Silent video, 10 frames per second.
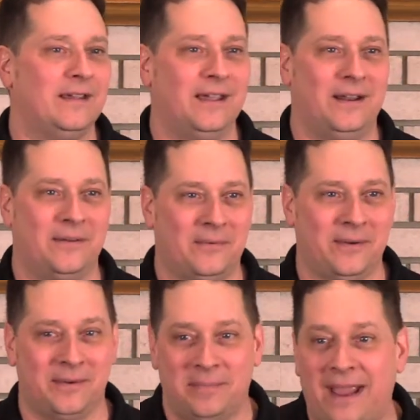And then we
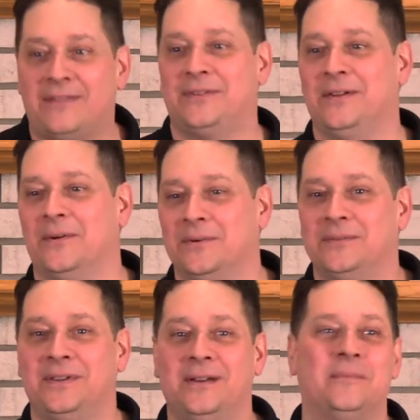would pass the
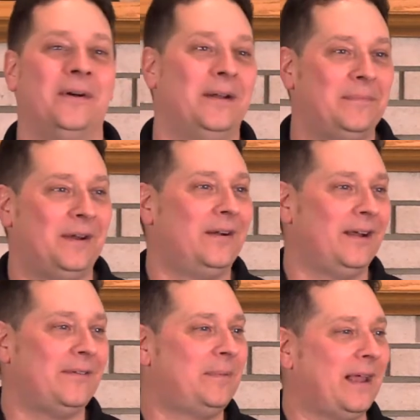note to the one up there and
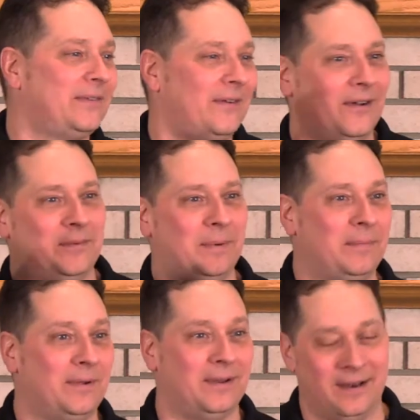they'd pass it around to
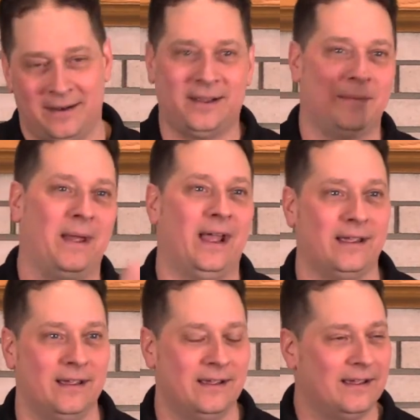people and then they'd come back.
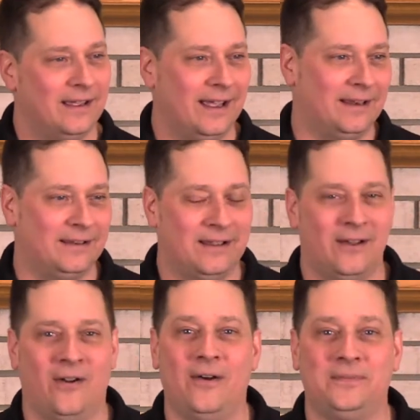And,
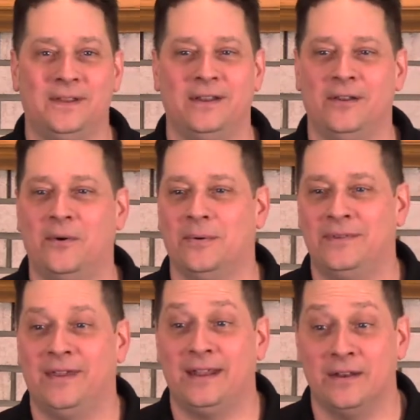and often the note would
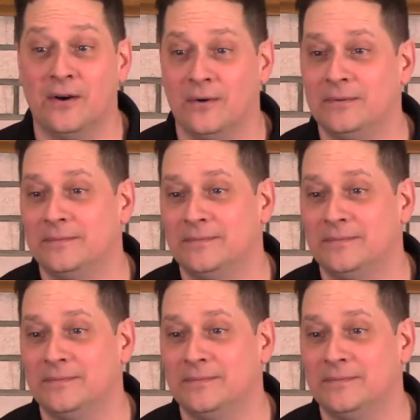say no.